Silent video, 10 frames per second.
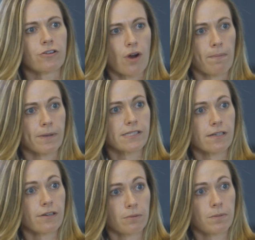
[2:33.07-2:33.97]
droplets
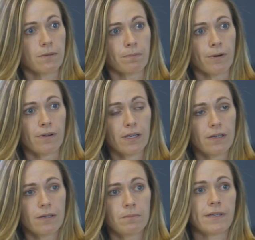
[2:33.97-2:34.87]
to other people?
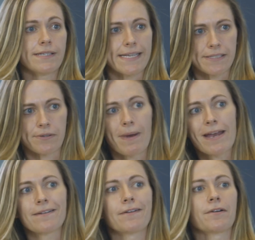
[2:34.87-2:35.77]
Because as a
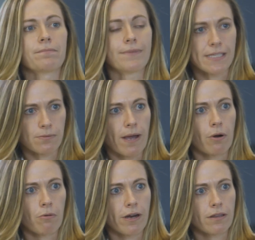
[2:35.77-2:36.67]
reminder, that's why
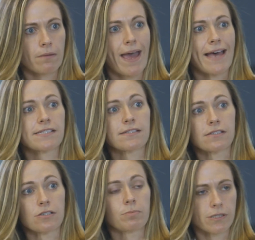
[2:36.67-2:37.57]
we're wearing the masks,
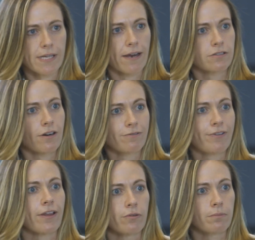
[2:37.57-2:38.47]
is to protect our
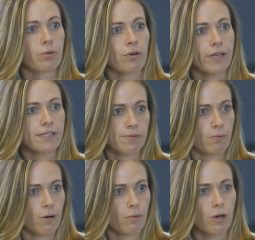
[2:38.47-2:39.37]
fellow employees when
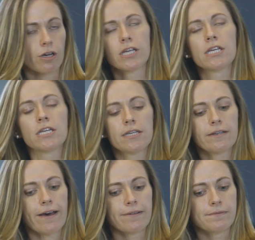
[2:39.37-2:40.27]
we're at work.
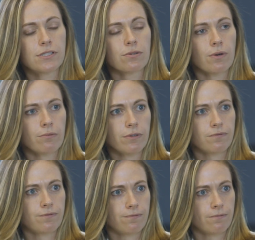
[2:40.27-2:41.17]
So what
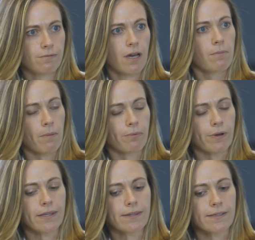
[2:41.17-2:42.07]
we've come up
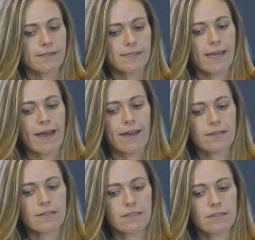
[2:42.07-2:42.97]
with is
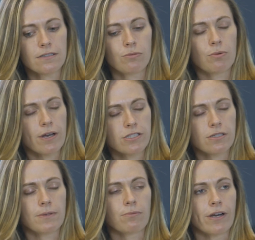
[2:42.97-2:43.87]
that we want you
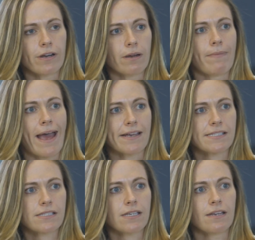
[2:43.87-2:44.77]
to be wearing a
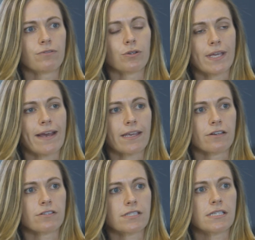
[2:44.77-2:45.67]
mask if you can't
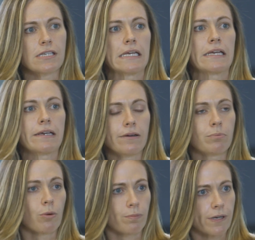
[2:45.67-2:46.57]
guarantee
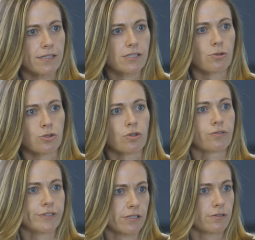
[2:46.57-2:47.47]
appropriate social or
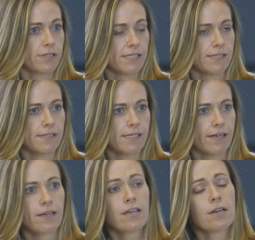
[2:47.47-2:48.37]
physical
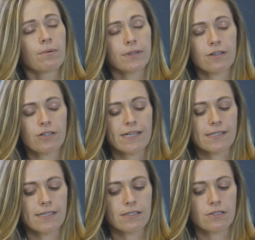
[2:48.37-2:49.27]
distancing. What that
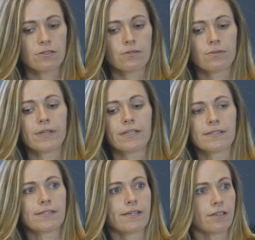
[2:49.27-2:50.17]
translates to
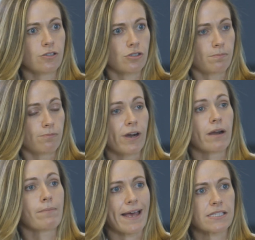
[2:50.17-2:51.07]
is that you should
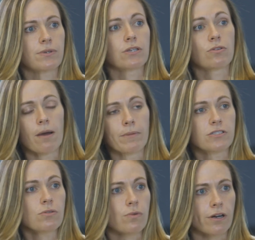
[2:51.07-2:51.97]
wear a mask when you come
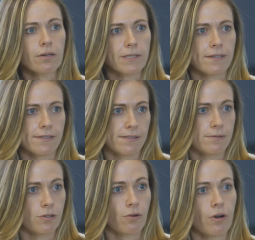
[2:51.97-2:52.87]
into work,
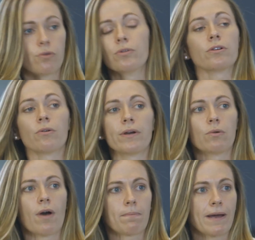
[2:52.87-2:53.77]
because you don't know who you're going
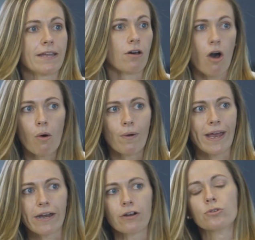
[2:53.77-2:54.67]
to walk by in the
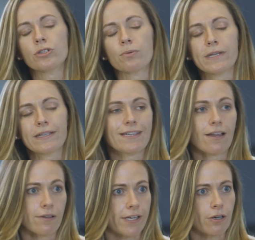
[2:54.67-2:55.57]
hallway or who you'll be in the
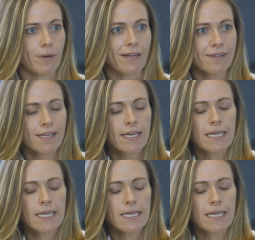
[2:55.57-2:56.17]
elevator with.